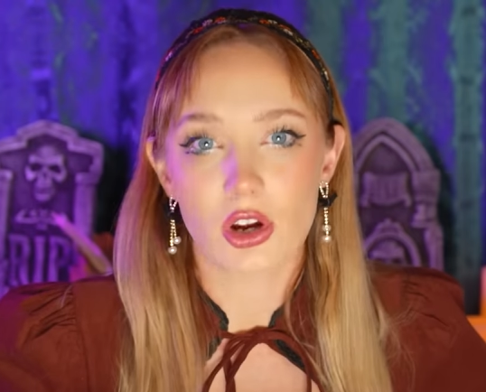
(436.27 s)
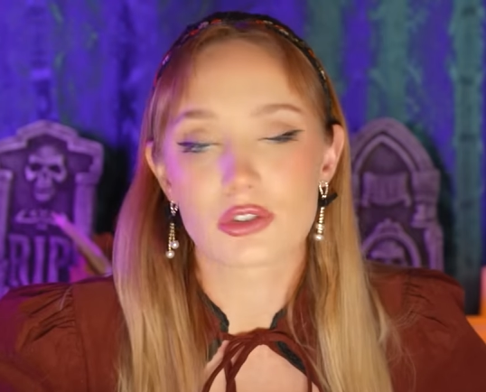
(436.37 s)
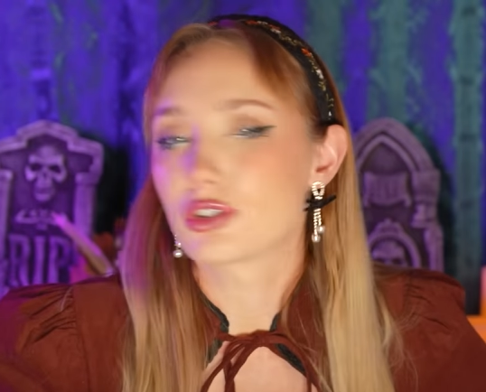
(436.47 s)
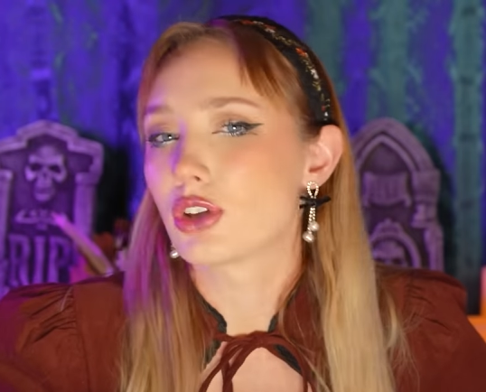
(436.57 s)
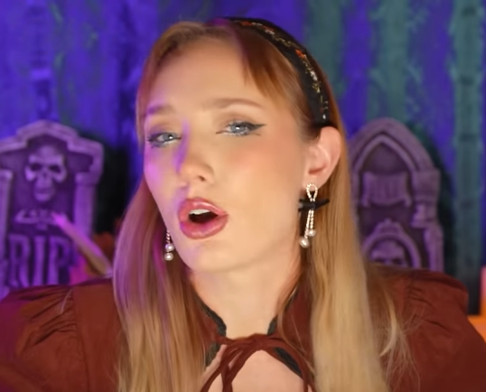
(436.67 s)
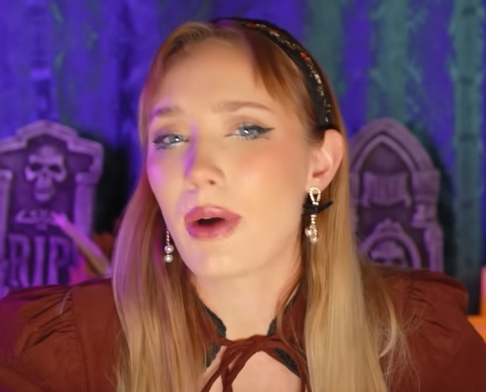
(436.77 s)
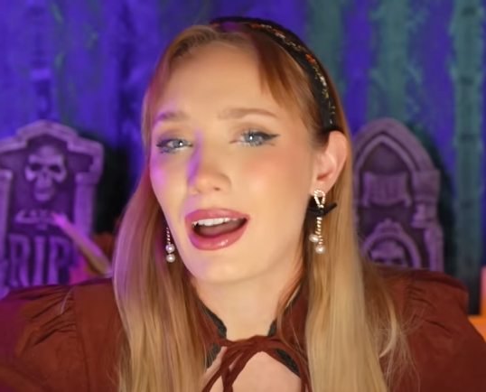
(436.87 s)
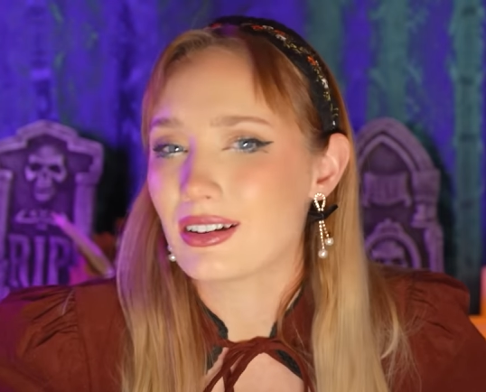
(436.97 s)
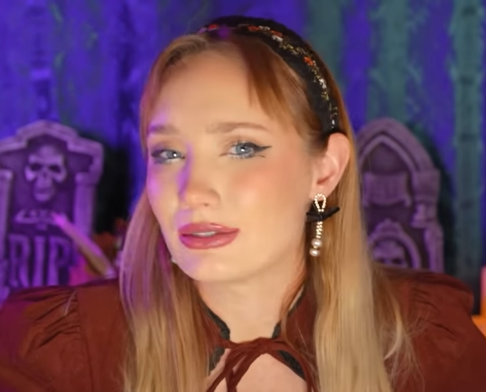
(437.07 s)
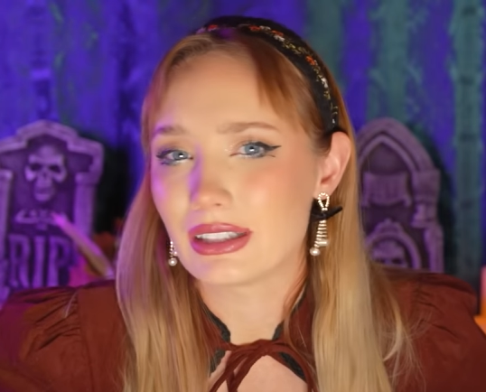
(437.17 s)
Speaker 1: are so
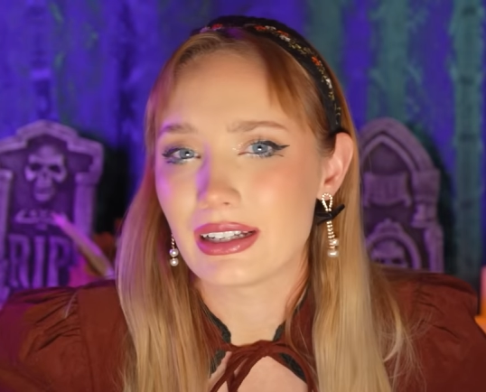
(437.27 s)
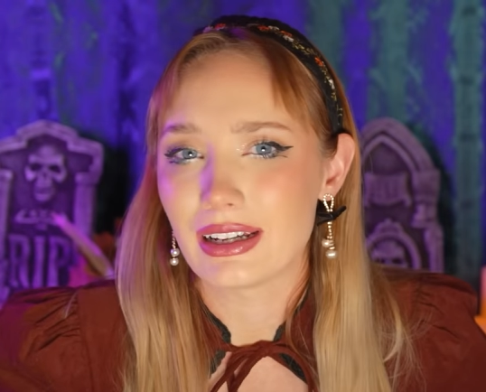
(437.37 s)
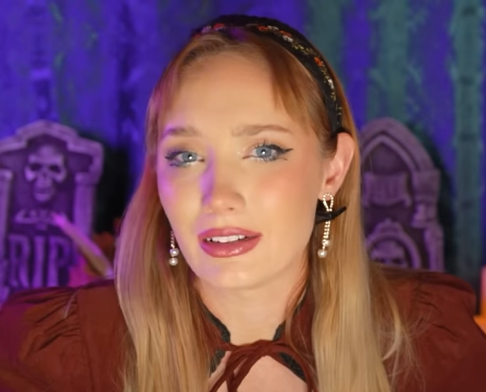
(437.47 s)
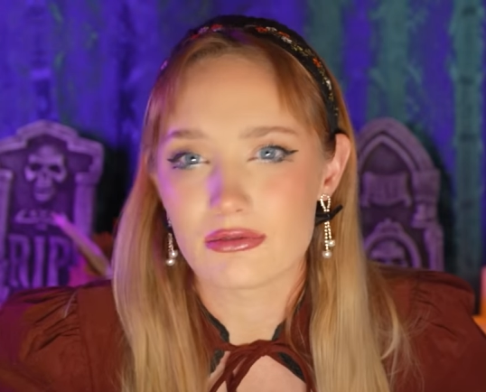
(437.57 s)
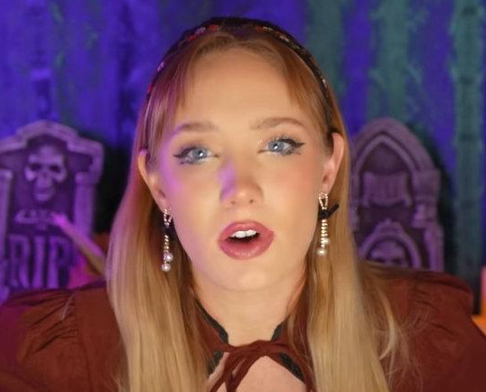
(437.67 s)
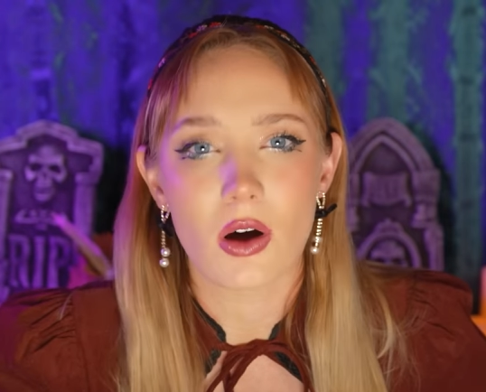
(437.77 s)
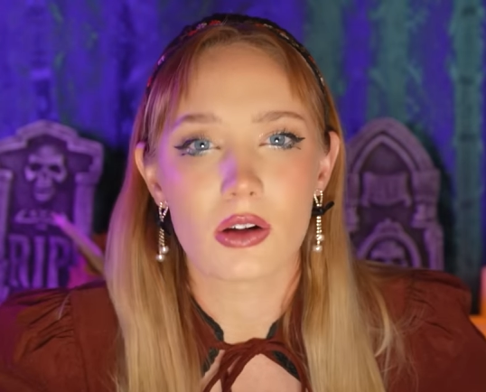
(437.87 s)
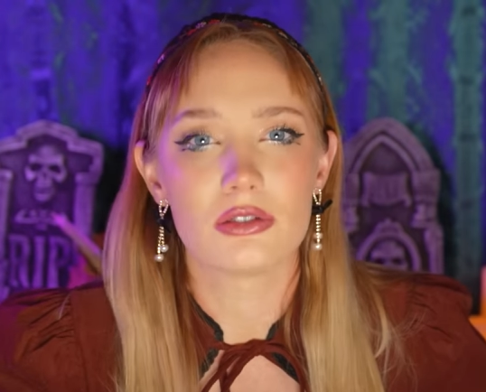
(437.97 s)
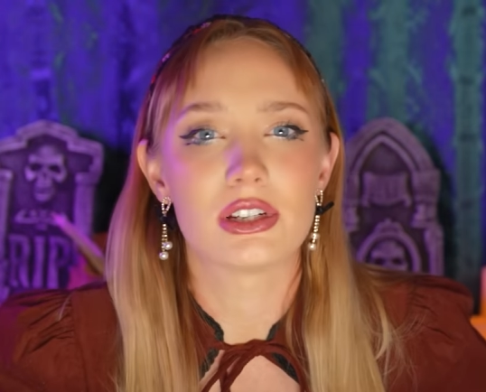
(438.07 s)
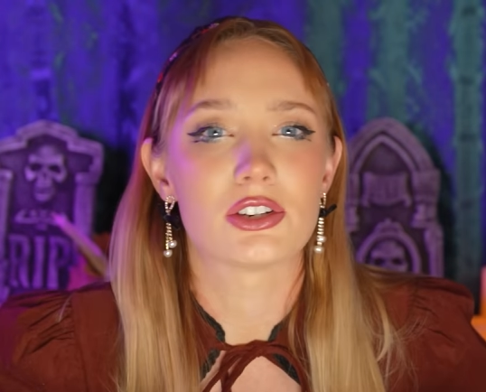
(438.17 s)
heavily
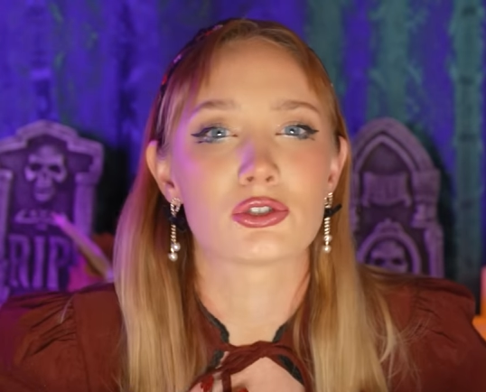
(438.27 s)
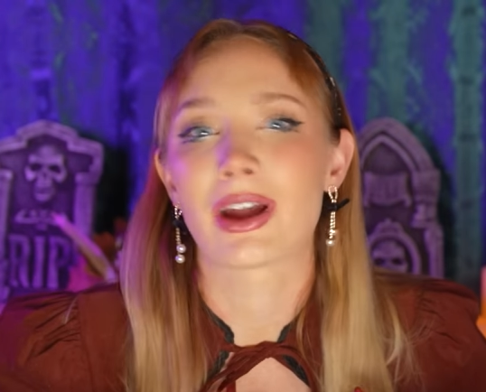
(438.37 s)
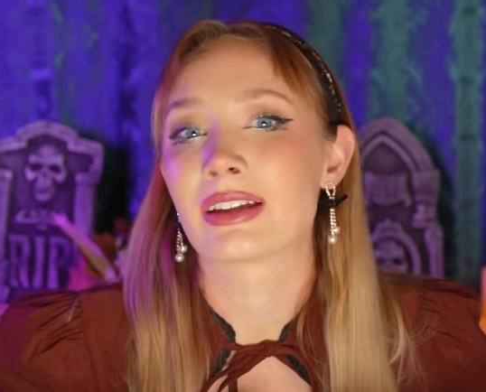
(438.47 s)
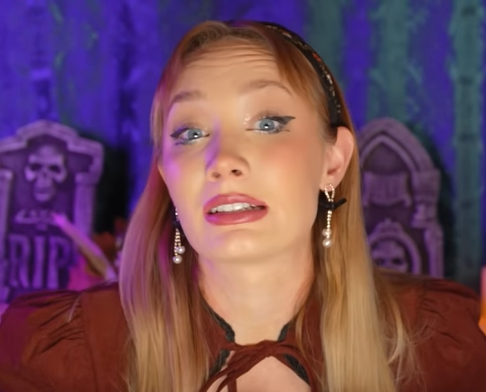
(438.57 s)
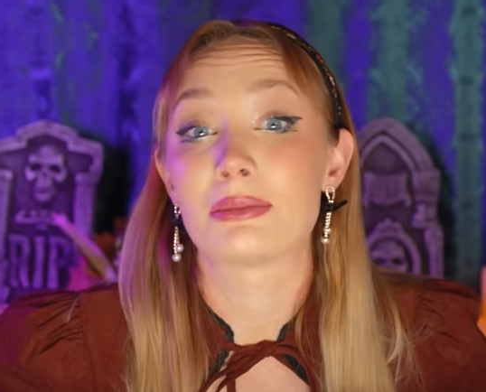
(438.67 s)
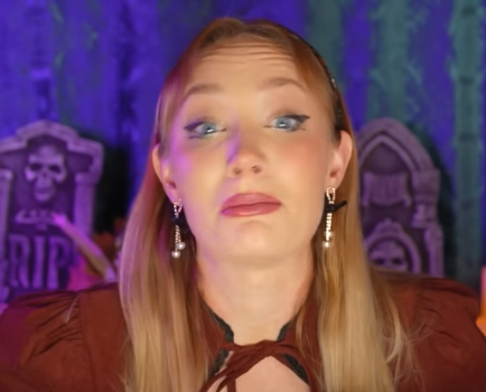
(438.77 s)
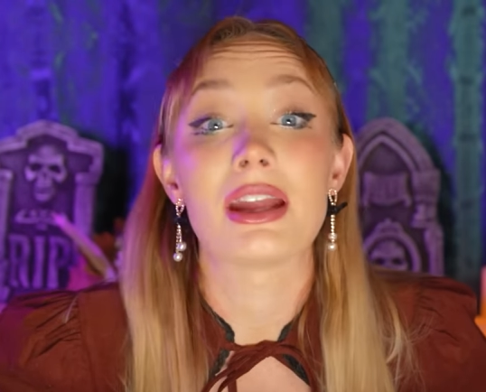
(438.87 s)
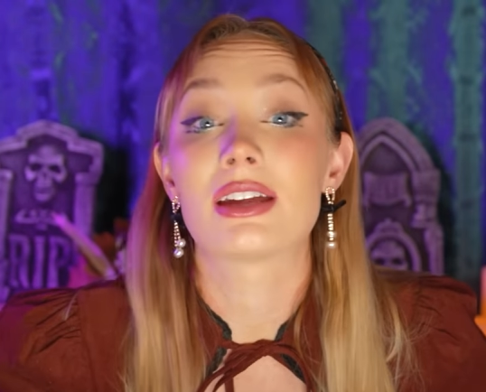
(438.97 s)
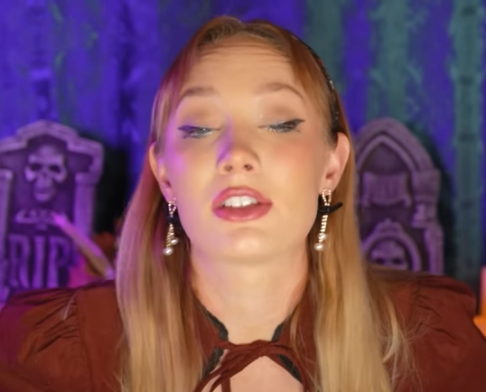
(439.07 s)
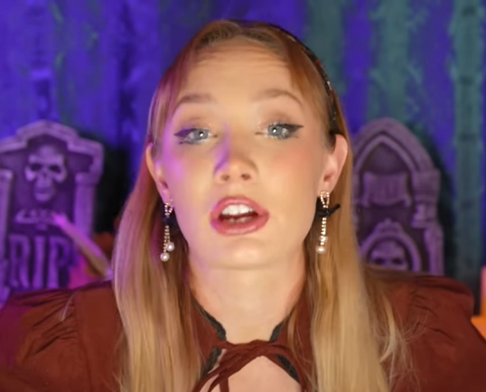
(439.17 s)
involved in trying to
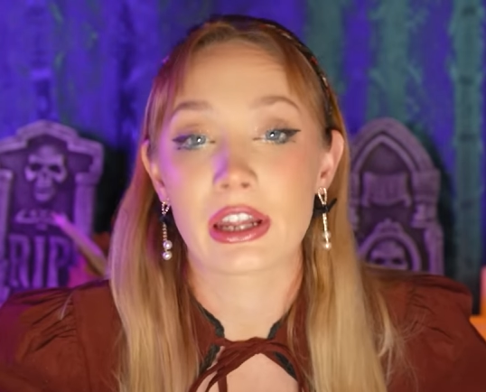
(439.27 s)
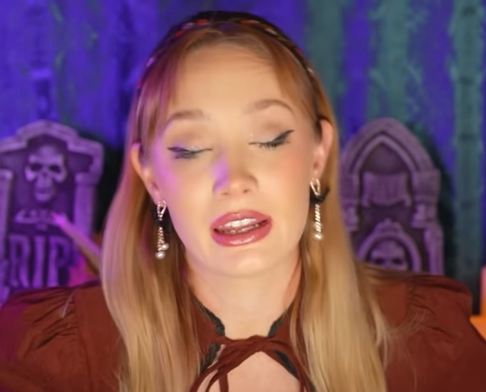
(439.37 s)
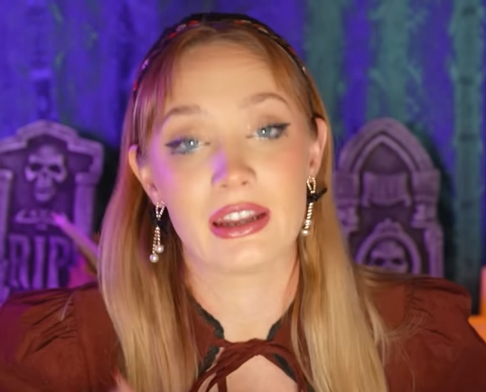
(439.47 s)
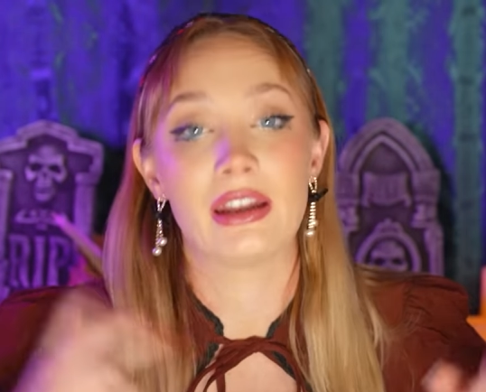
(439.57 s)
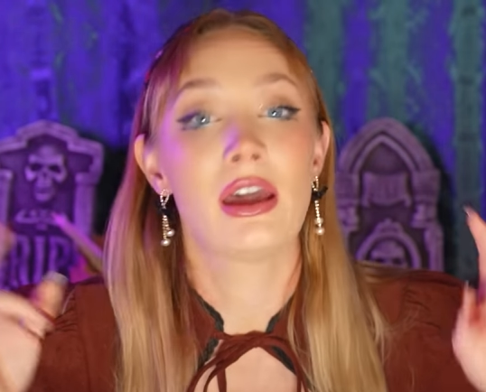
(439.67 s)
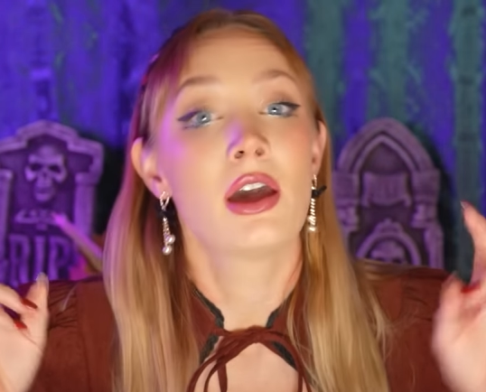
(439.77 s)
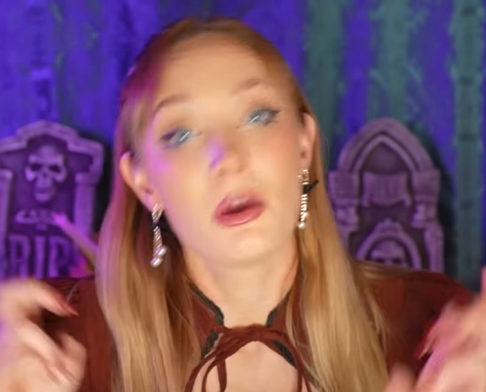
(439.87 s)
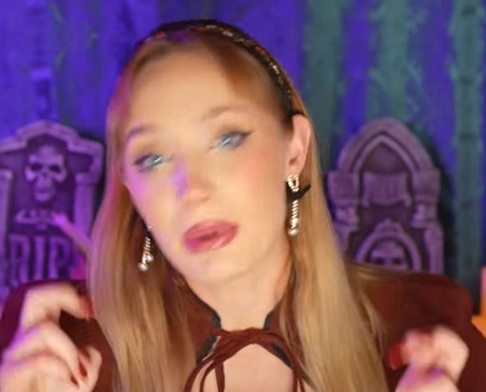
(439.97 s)
make their kid